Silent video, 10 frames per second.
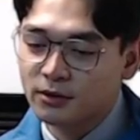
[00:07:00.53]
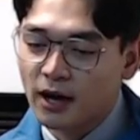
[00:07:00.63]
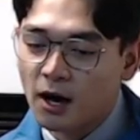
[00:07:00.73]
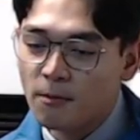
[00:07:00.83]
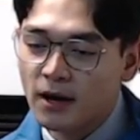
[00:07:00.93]

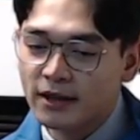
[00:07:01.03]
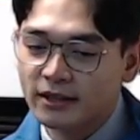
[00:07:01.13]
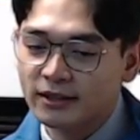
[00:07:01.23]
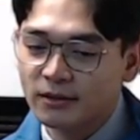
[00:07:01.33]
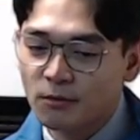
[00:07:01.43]
help
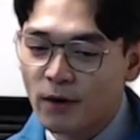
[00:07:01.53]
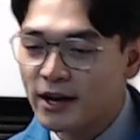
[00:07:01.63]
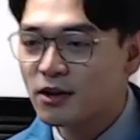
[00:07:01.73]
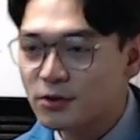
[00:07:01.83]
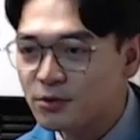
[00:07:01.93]
other, why
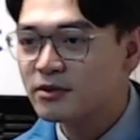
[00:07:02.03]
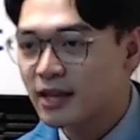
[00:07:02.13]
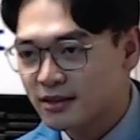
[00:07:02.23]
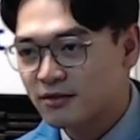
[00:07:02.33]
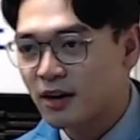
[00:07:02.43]
not use
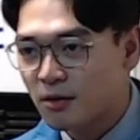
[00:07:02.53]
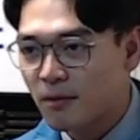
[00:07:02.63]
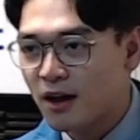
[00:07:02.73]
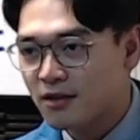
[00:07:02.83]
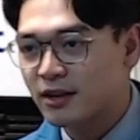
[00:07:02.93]
that to help
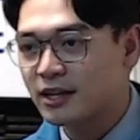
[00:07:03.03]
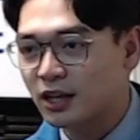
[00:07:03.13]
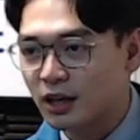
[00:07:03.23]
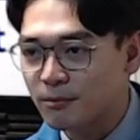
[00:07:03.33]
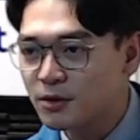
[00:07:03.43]
other in the
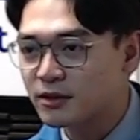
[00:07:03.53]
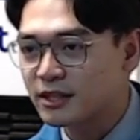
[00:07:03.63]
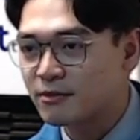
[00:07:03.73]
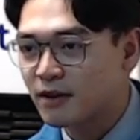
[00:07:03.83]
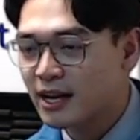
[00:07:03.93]

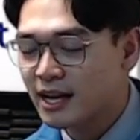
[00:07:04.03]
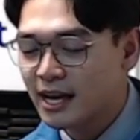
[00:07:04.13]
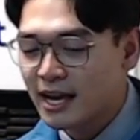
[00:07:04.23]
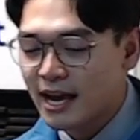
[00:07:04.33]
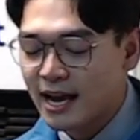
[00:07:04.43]
community, right?
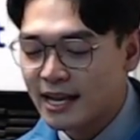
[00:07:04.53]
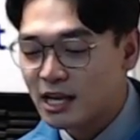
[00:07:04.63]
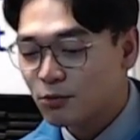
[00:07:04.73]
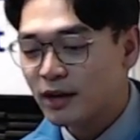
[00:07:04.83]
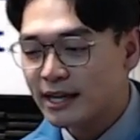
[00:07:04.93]
And
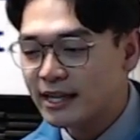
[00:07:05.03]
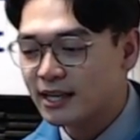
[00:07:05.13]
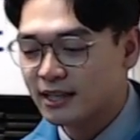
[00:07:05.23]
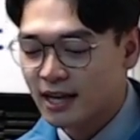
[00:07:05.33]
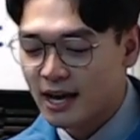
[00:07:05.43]
that's what I
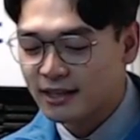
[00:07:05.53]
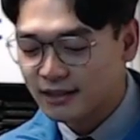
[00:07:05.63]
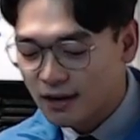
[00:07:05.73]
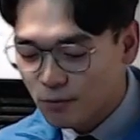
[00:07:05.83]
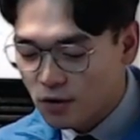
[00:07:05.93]
did. I
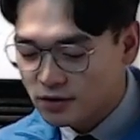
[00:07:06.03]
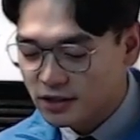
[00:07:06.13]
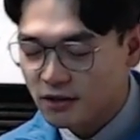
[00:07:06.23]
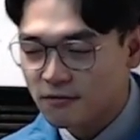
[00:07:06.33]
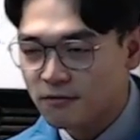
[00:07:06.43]
started
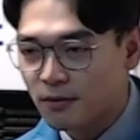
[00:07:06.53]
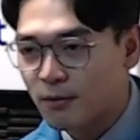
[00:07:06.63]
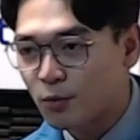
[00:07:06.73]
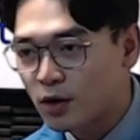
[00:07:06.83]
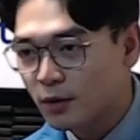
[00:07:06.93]
volunteer
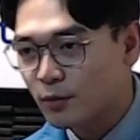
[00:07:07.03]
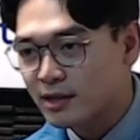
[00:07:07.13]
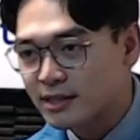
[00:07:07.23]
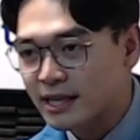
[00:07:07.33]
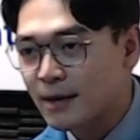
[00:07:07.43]
work with
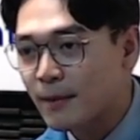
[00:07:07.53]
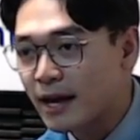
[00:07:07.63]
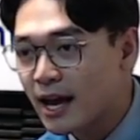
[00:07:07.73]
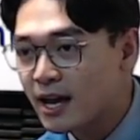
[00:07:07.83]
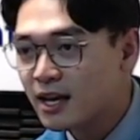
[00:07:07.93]

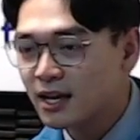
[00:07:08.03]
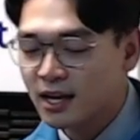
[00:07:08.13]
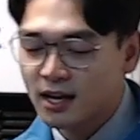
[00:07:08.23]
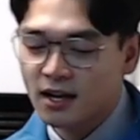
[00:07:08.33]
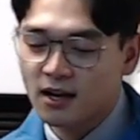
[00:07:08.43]
CMAA,
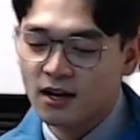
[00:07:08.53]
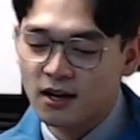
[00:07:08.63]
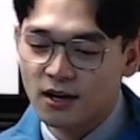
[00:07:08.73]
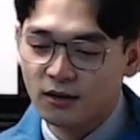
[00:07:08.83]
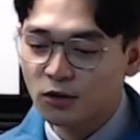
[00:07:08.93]

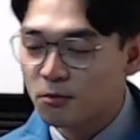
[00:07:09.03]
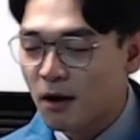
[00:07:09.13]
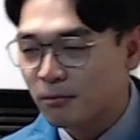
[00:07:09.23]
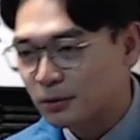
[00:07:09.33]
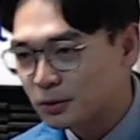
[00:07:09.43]
Lowell
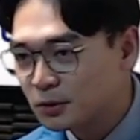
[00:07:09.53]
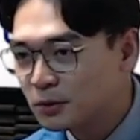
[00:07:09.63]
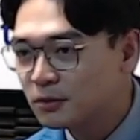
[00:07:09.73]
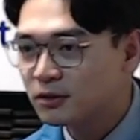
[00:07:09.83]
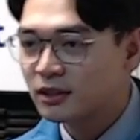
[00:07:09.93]
Public
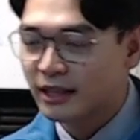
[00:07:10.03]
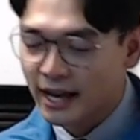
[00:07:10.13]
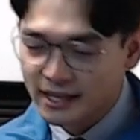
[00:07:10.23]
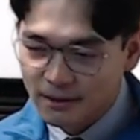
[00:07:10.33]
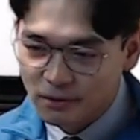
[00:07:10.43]
School,
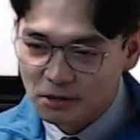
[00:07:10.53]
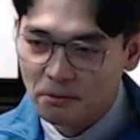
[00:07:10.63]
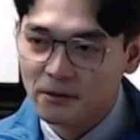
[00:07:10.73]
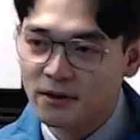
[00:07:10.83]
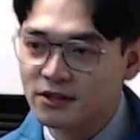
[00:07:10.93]
gain some
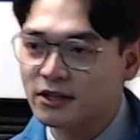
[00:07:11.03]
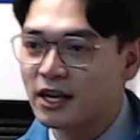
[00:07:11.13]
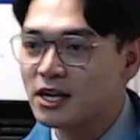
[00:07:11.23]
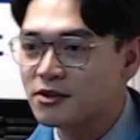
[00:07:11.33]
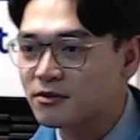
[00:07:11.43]
experience on
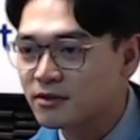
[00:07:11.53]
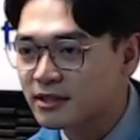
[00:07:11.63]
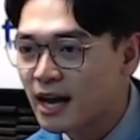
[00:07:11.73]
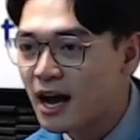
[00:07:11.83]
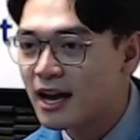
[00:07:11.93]
educational
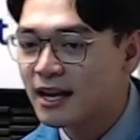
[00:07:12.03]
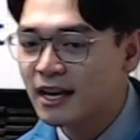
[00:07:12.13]
side.